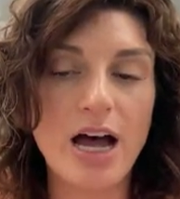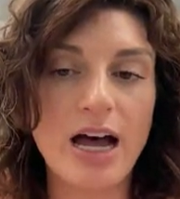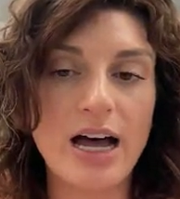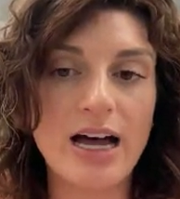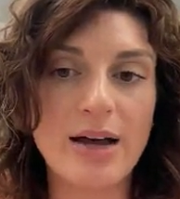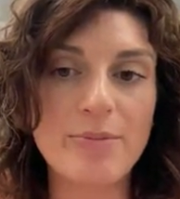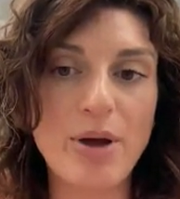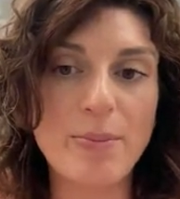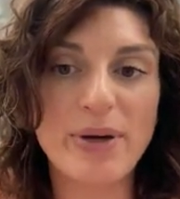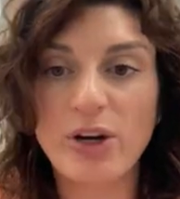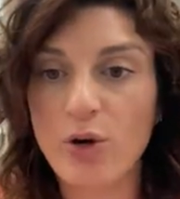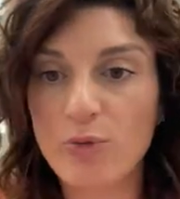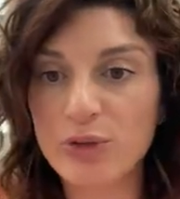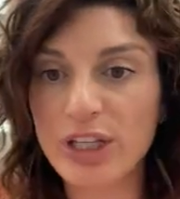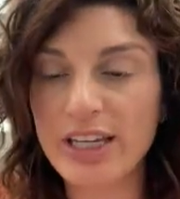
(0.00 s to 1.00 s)
Um, but
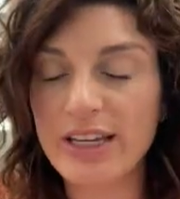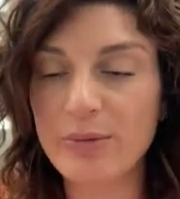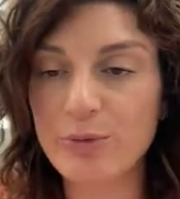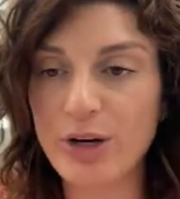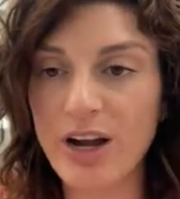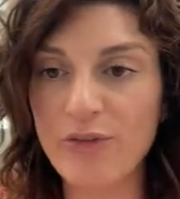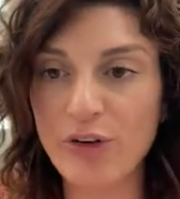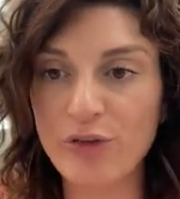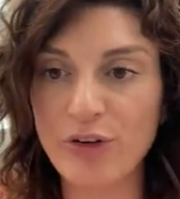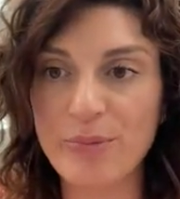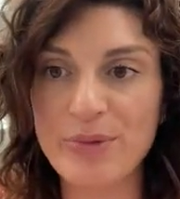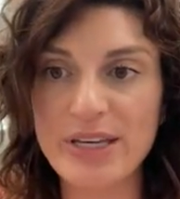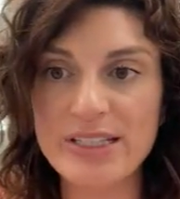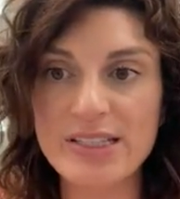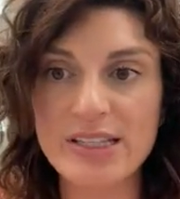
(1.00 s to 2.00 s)
hopefully, it can recover
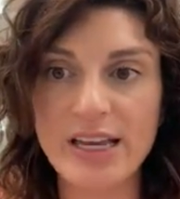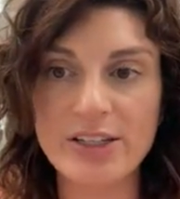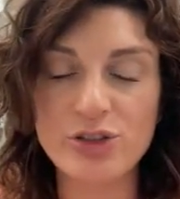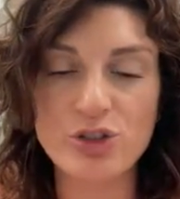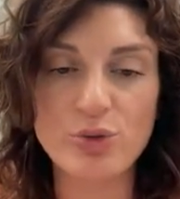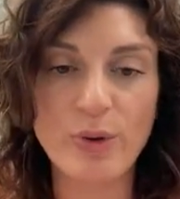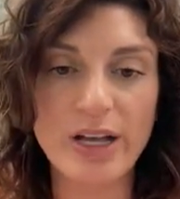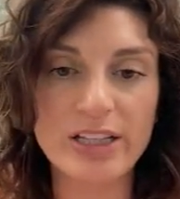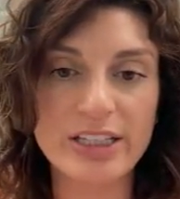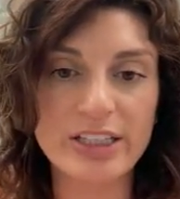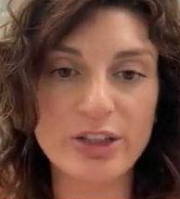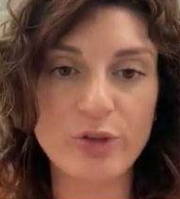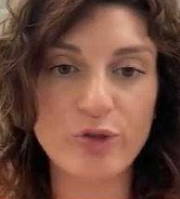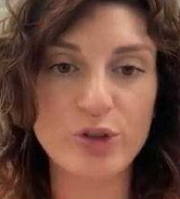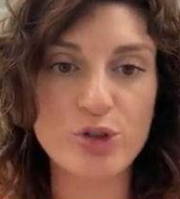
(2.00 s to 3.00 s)
from this and do well
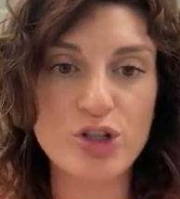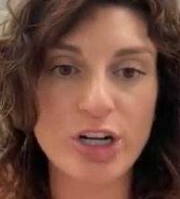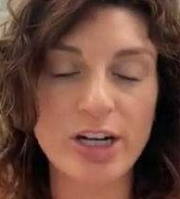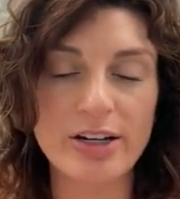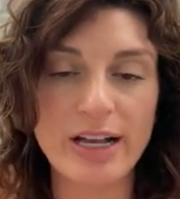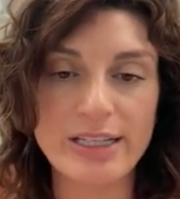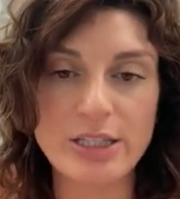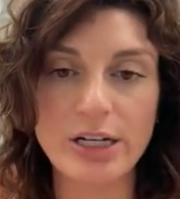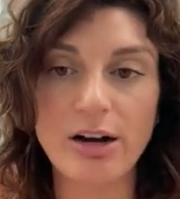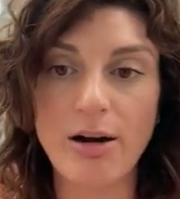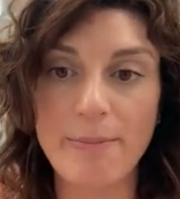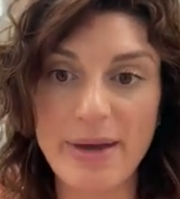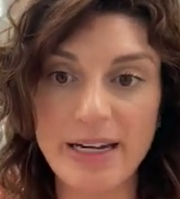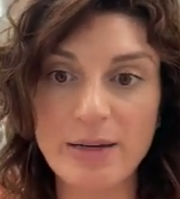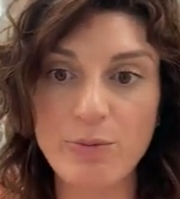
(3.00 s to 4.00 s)
in the future, as there
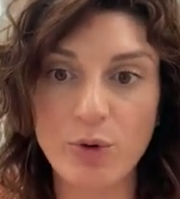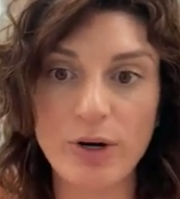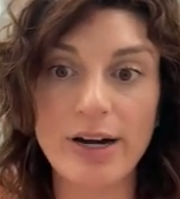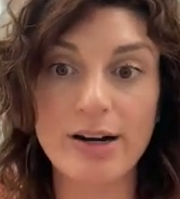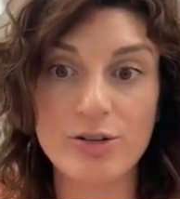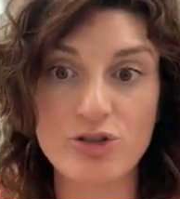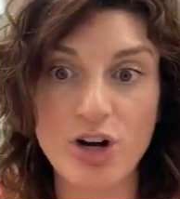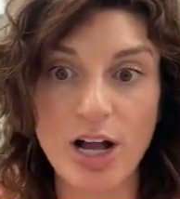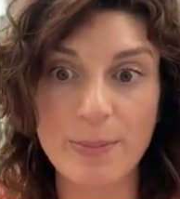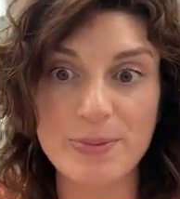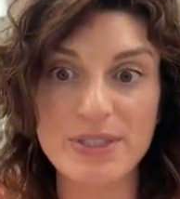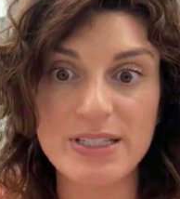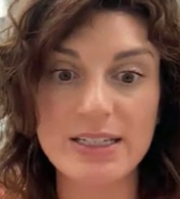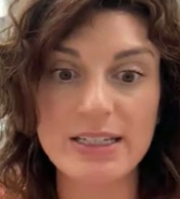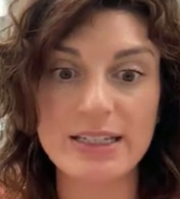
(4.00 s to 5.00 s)
are many more
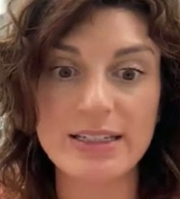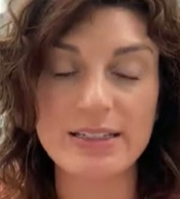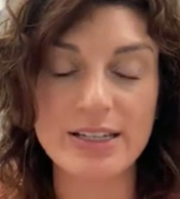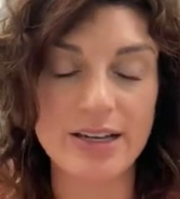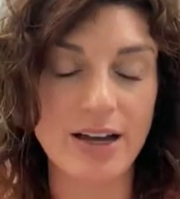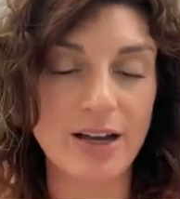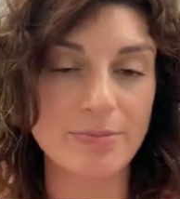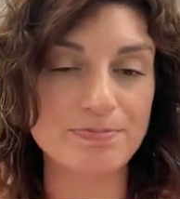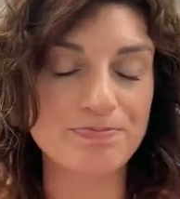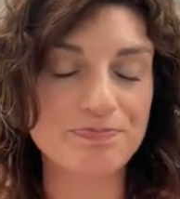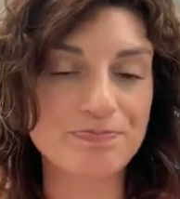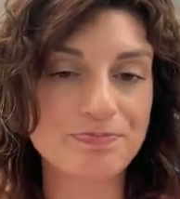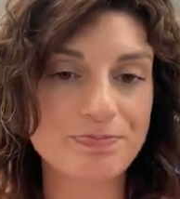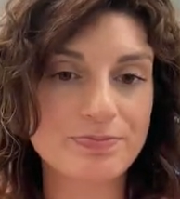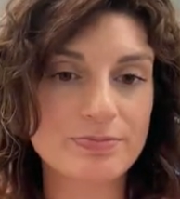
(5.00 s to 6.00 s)
airdrops to come.
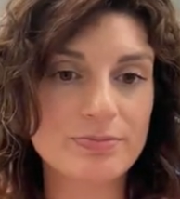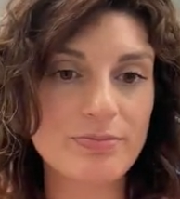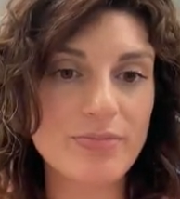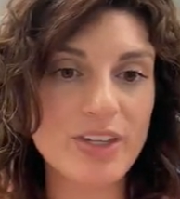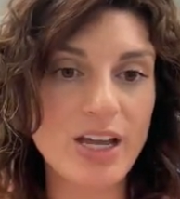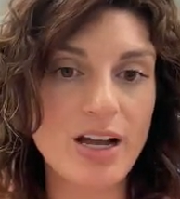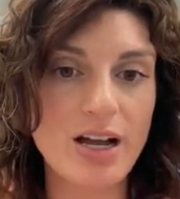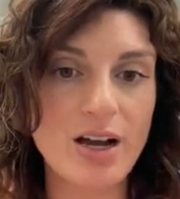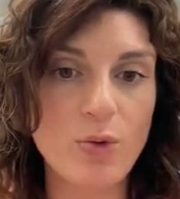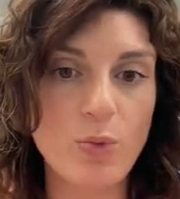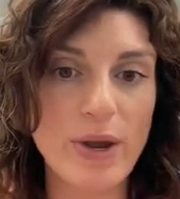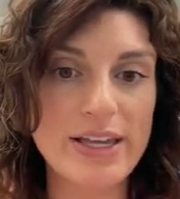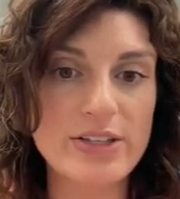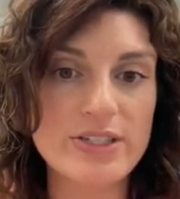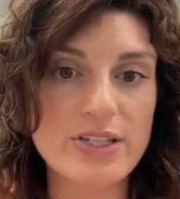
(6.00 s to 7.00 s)
Uh,
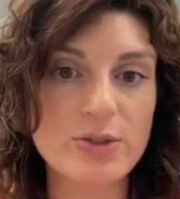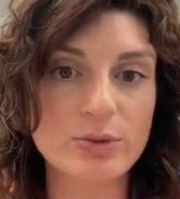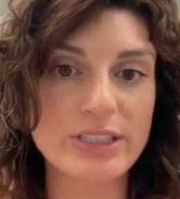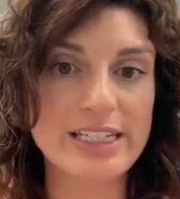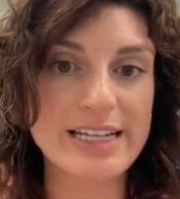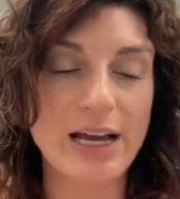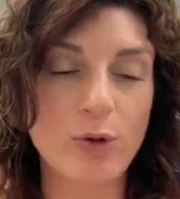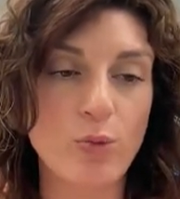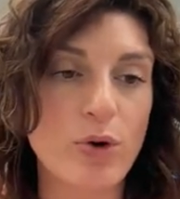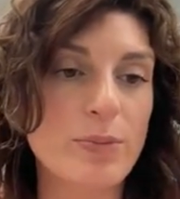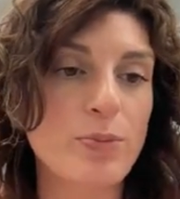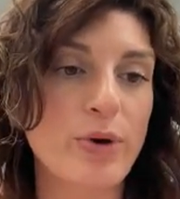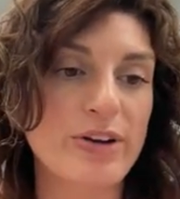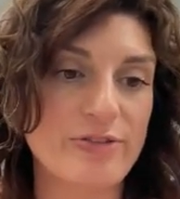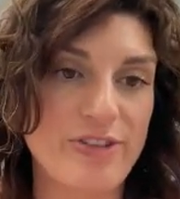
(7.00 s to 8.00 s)
Whales is only down
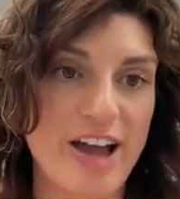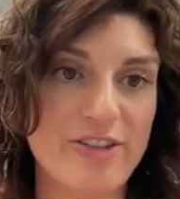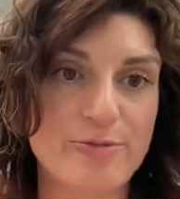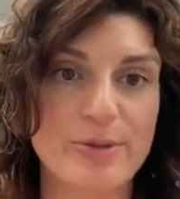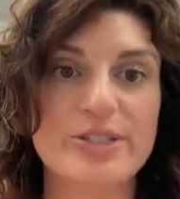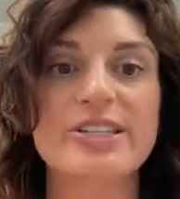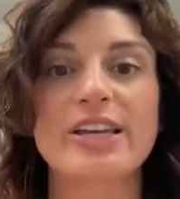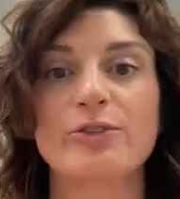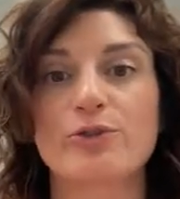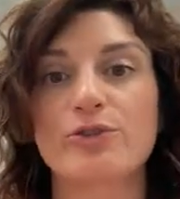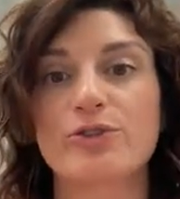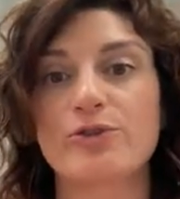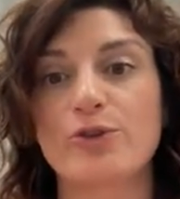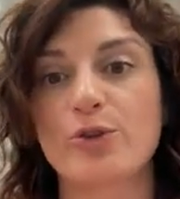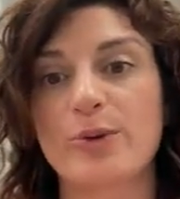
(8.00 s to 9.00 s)
1.5%
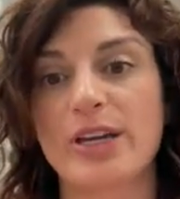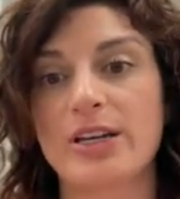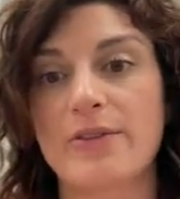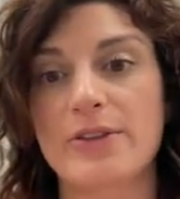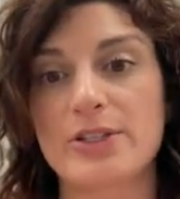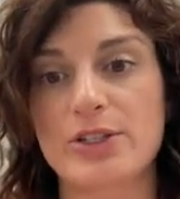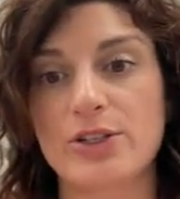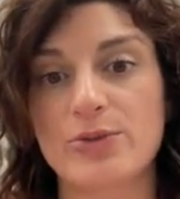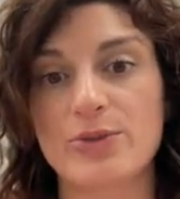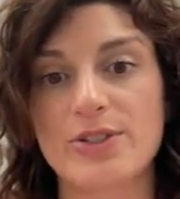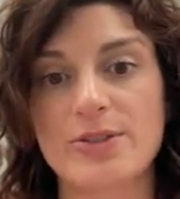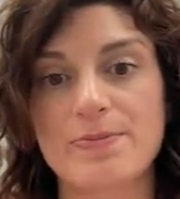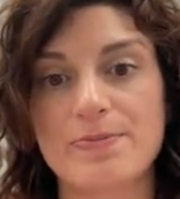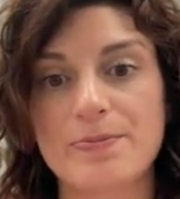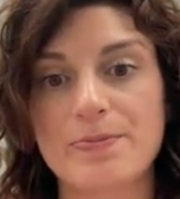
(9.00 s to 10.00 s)
for the week on this news.